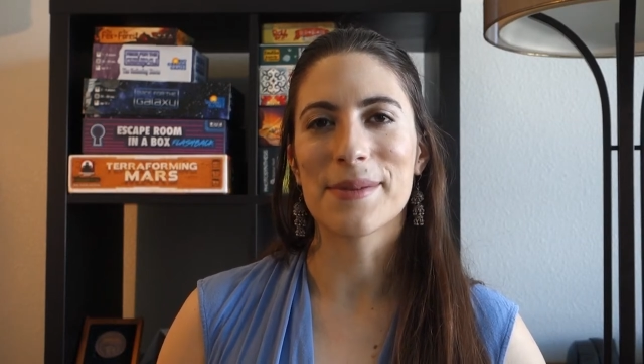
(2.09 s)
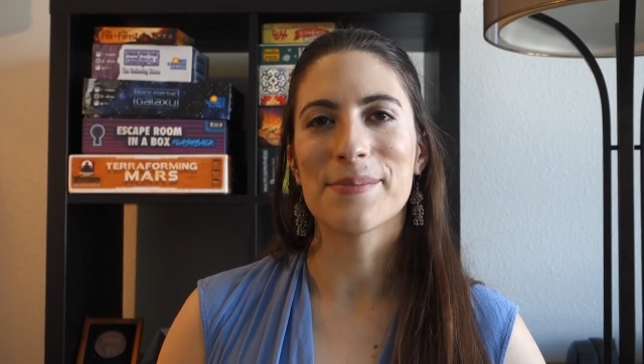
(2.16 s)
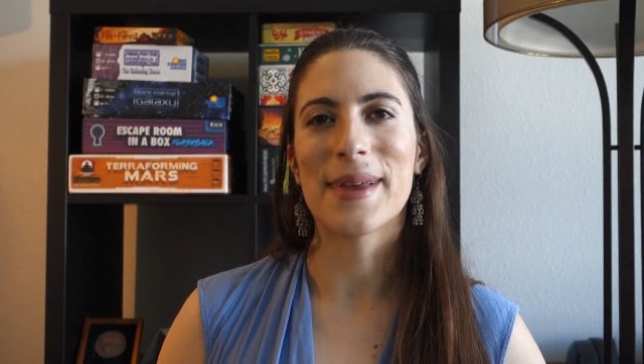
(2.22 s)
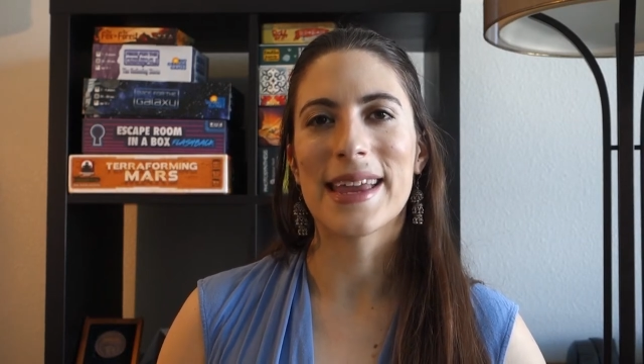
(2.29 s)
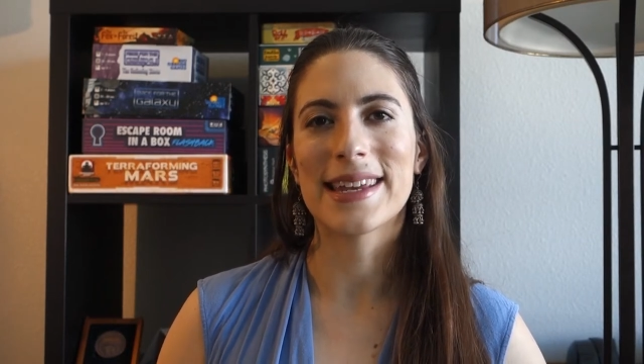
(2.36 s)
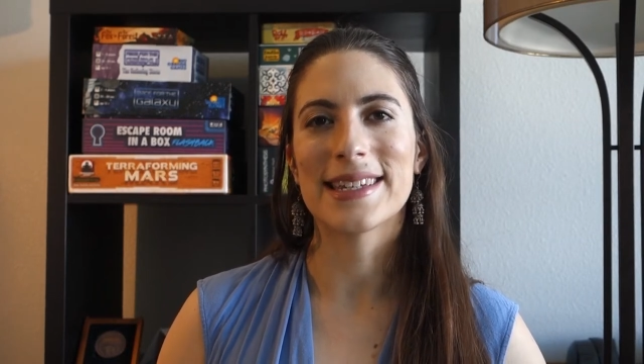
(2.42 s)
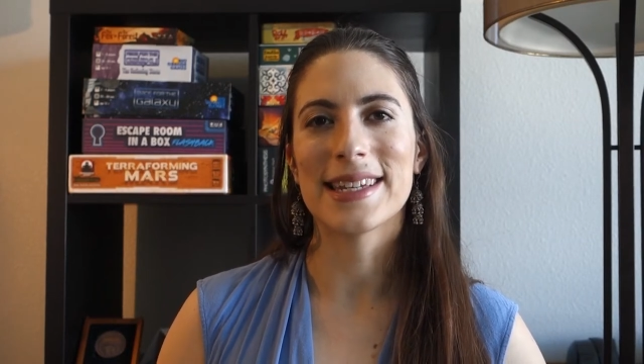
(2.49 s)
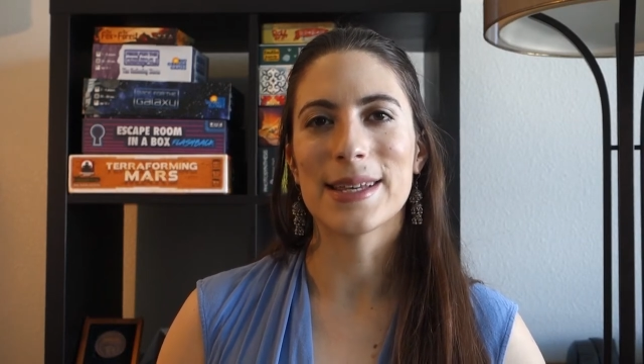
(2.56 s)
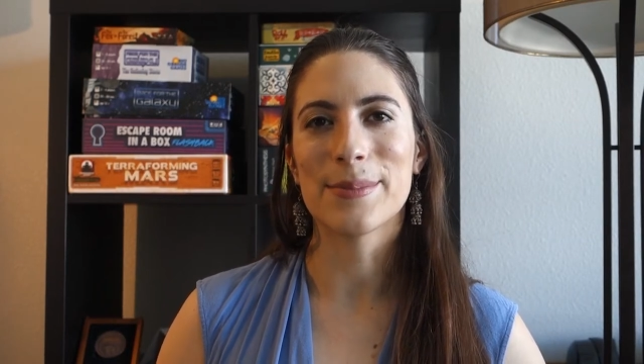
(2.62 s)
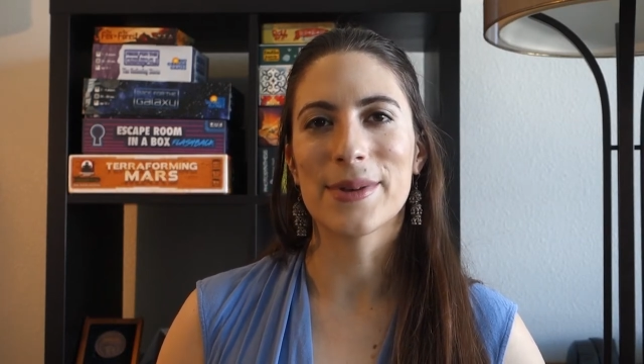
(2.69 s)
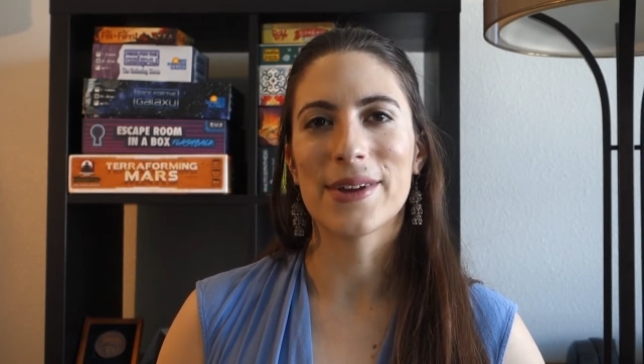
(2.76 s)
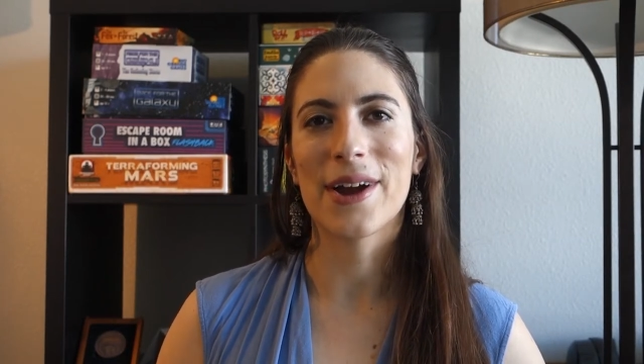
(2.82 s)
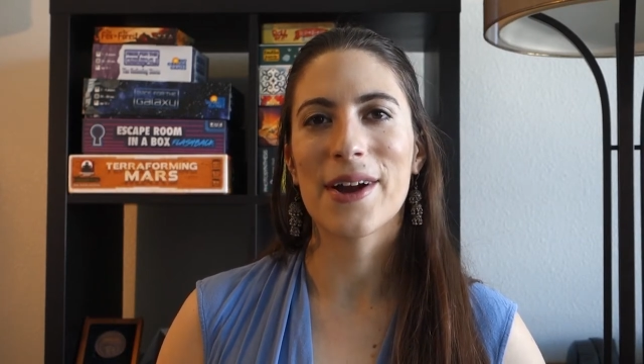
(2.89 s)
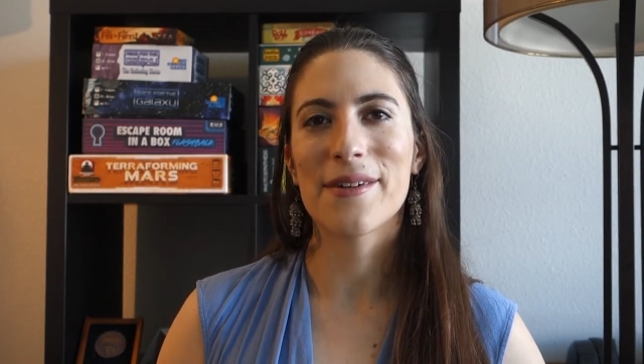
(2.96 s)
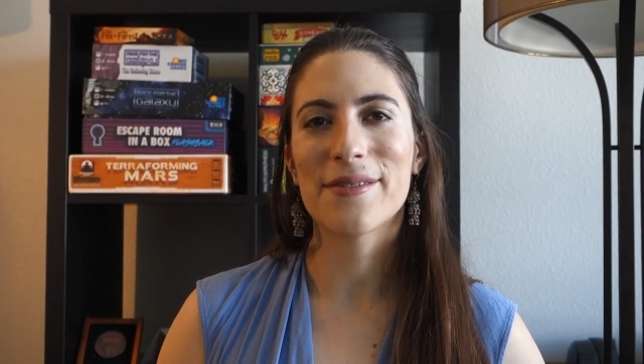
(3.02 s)
May
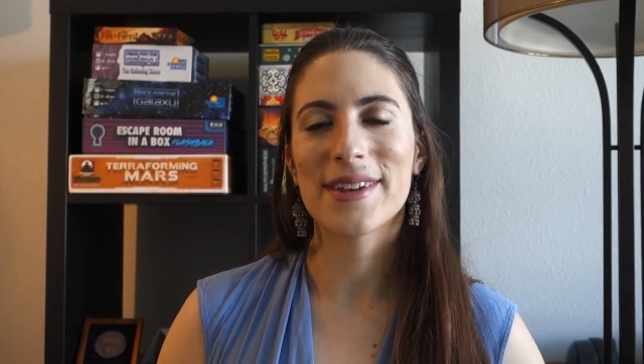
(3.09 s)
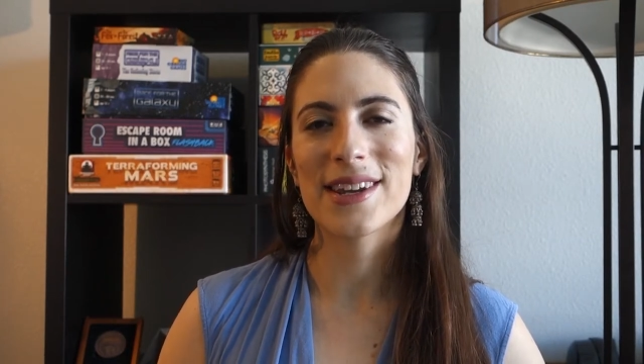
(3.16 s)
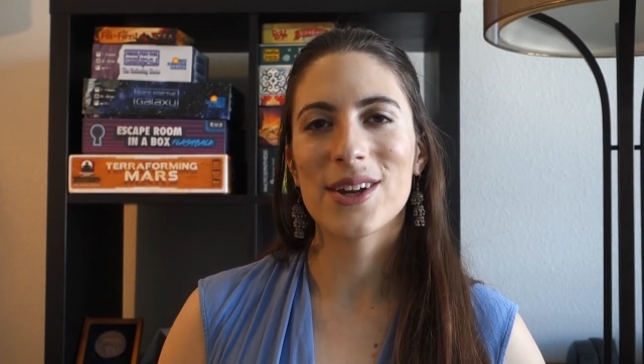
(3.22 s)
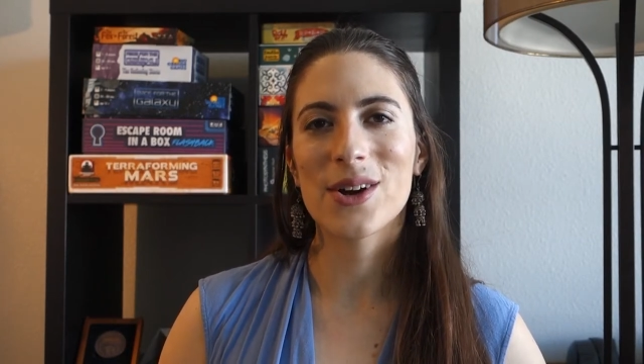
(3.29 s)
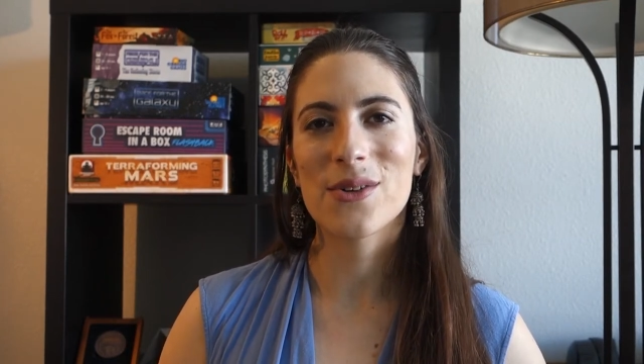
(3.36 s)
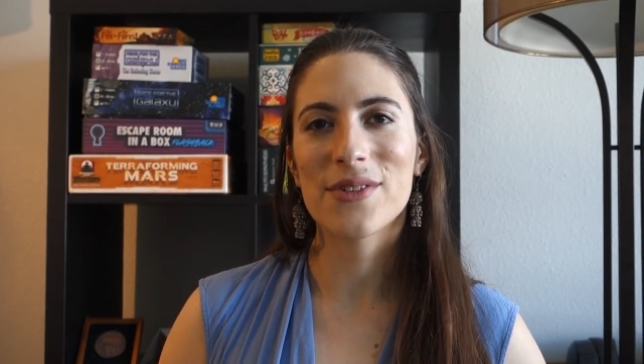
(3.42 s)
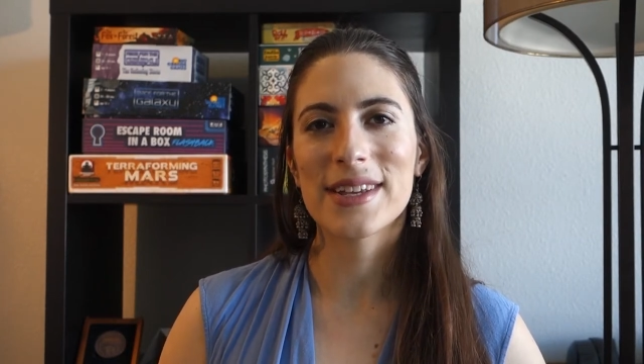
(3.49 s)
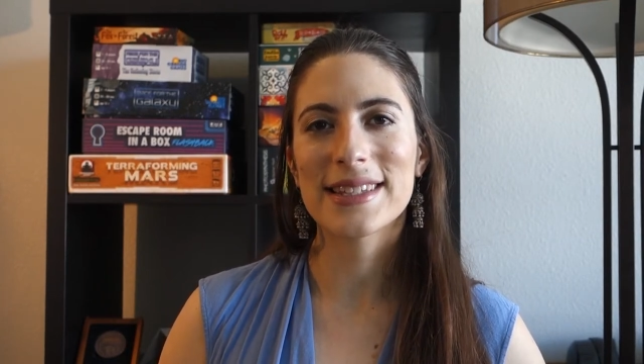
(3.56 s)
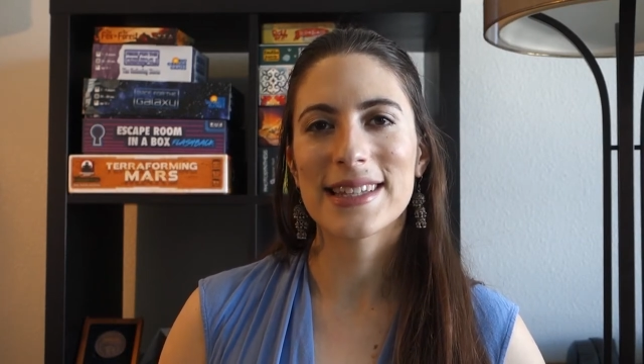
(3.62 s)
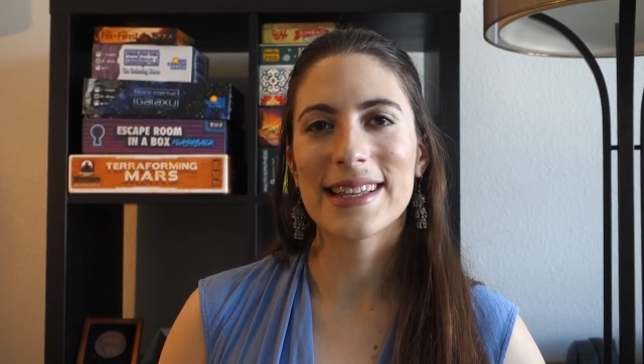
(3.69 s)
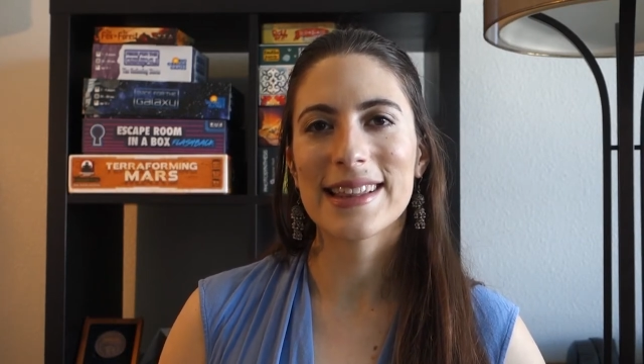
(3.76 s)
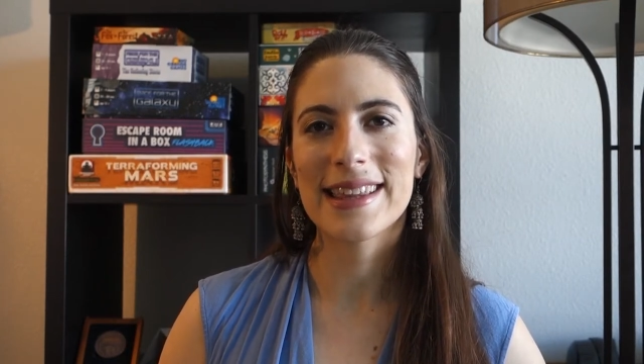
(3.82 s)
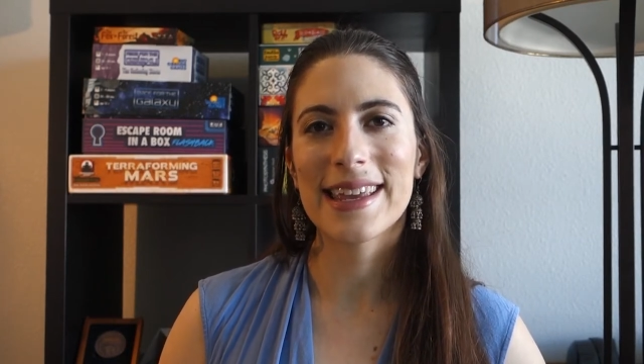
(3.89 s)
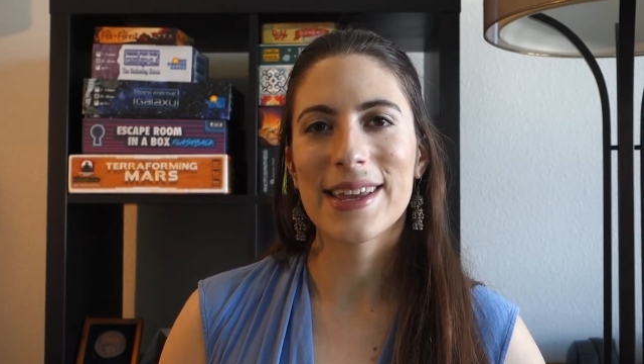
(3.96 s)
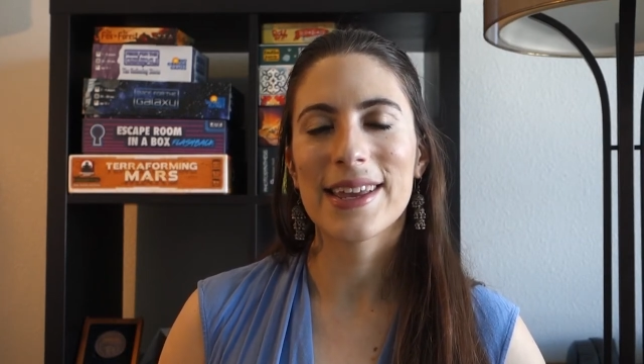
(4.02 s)
TBR video
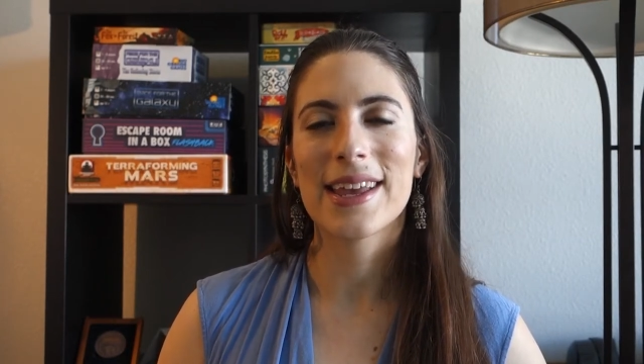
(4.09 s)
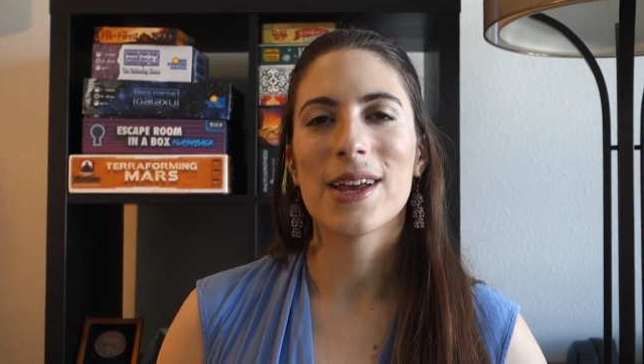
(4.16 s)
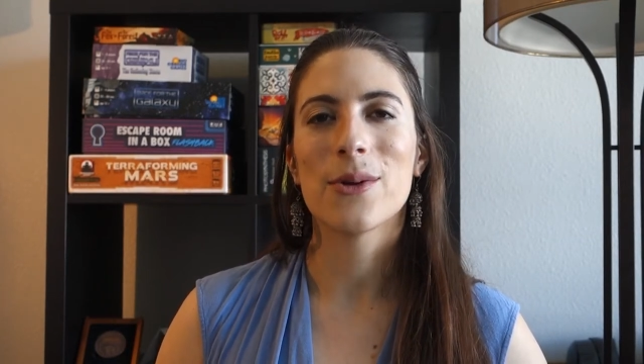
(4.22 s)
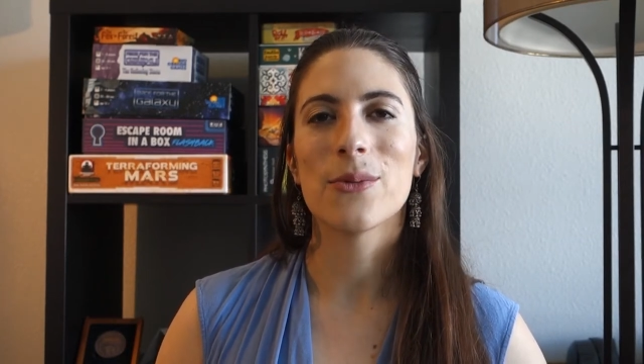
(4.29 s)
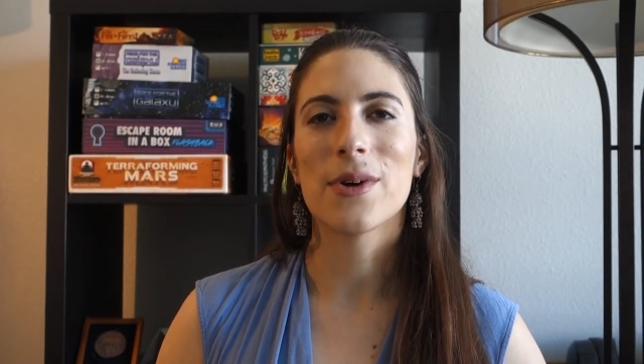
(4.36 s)
recently,